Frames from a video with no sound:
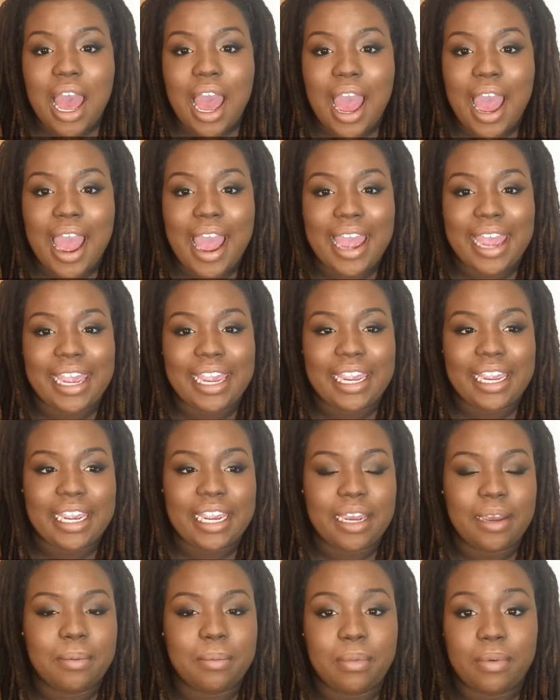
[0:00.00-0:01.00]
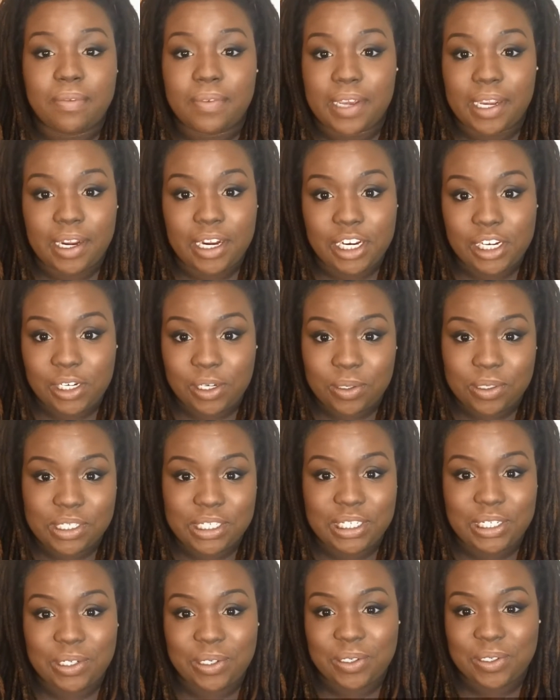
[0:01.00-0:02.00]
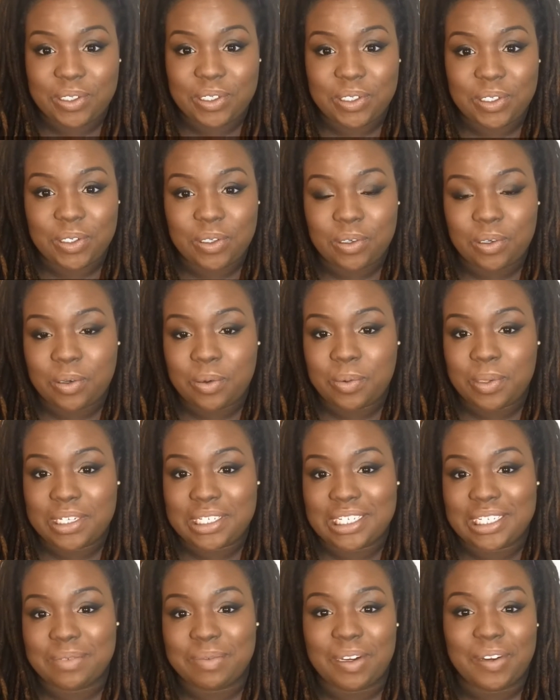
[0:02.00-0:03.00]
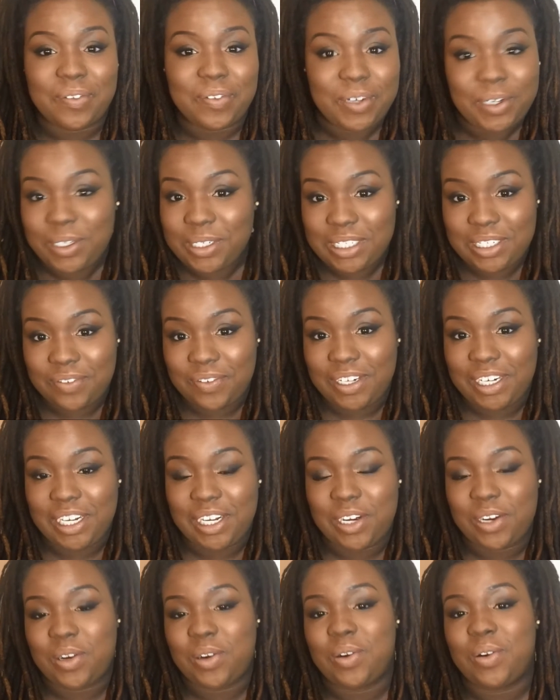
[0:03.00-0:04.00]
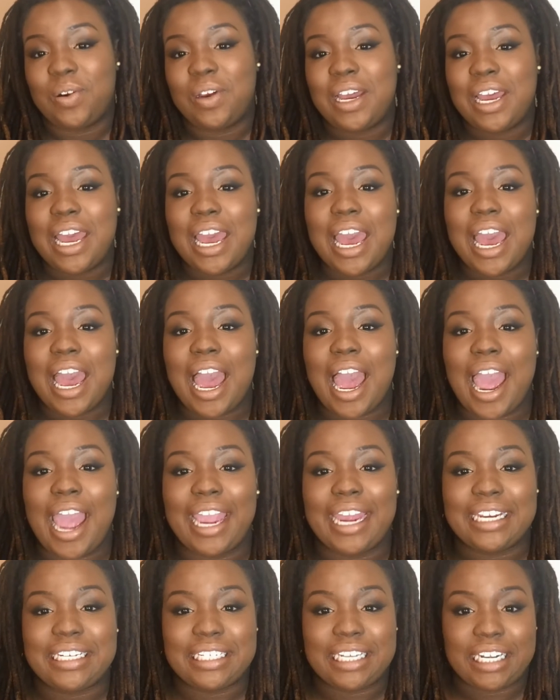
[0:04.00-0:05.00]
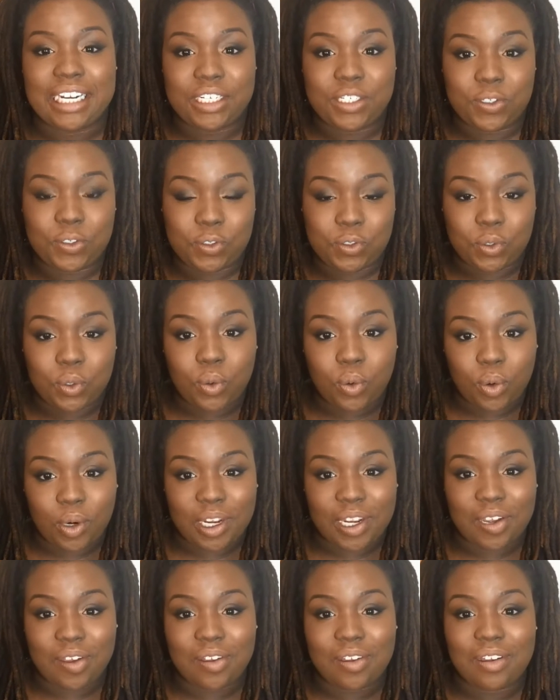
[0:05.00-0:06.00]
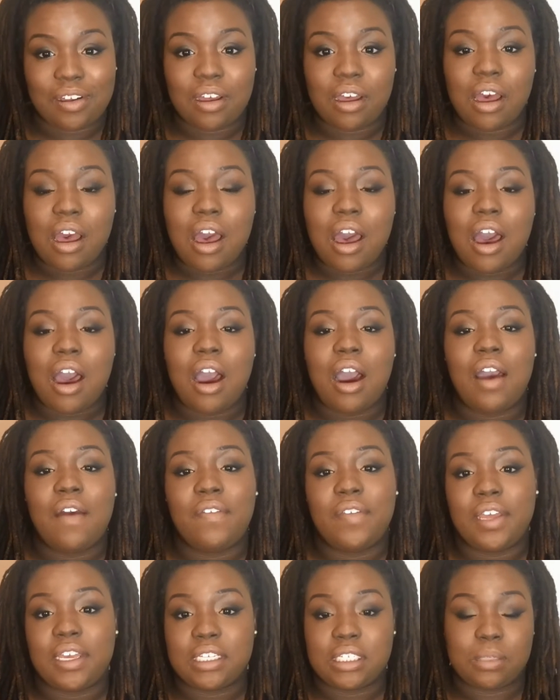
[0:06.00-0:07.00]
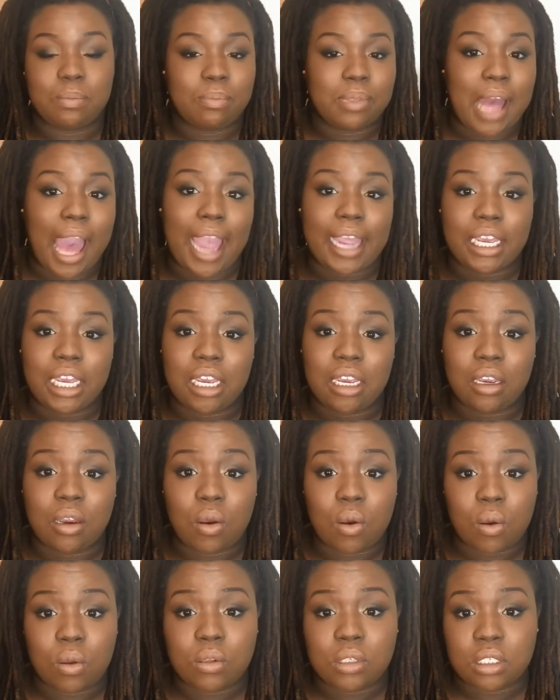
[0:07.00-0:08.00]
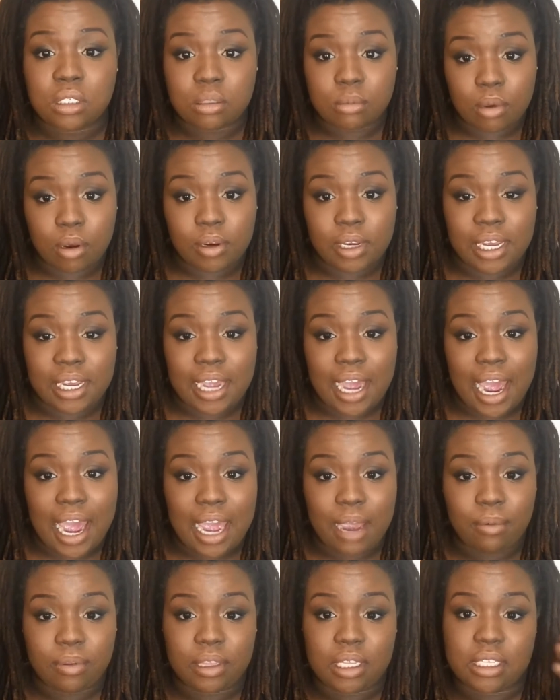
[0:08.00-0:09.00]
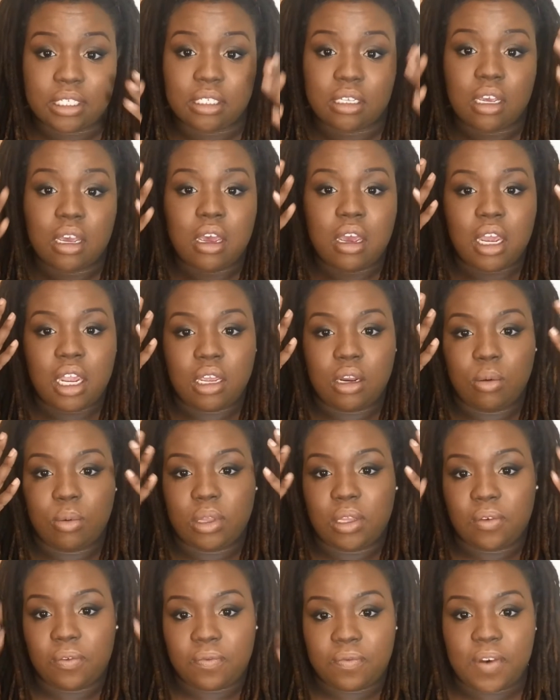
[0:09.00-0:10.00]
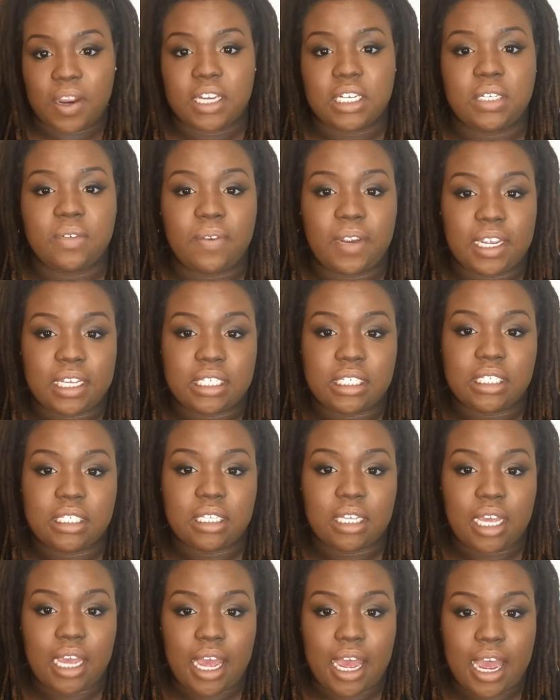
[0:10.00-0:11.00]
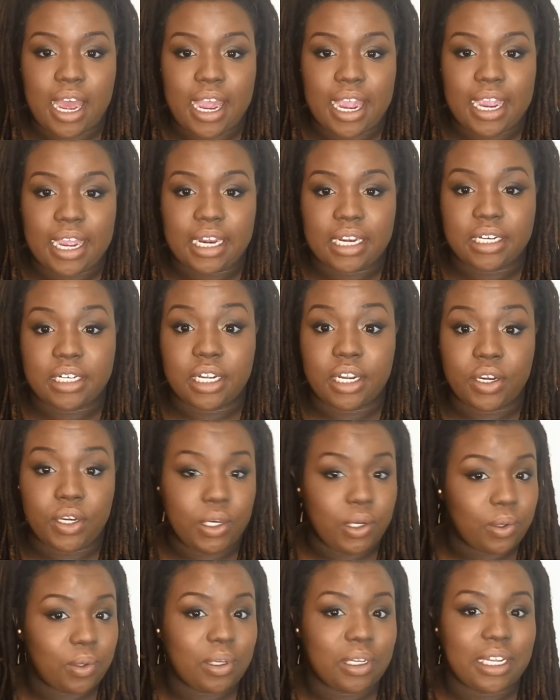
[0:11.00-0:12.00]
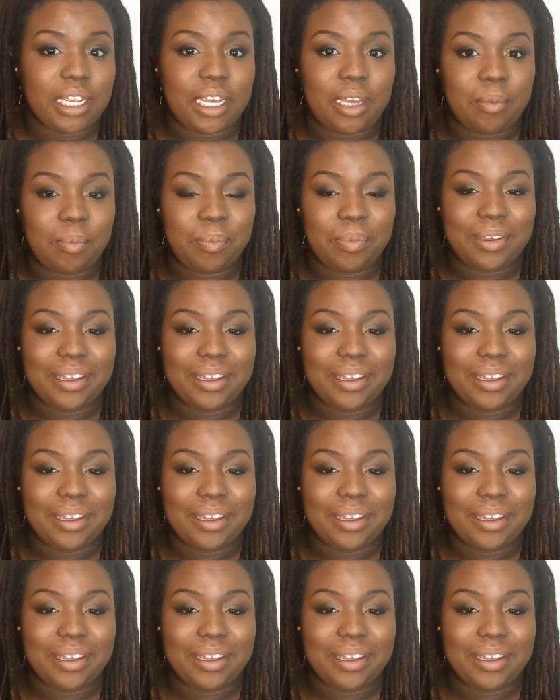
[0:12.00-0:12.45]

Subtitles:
I am very new to YouTube. This is my first video. I did a tutorial on this black and gold smoky eye with this, with a fresh face and a nude lip.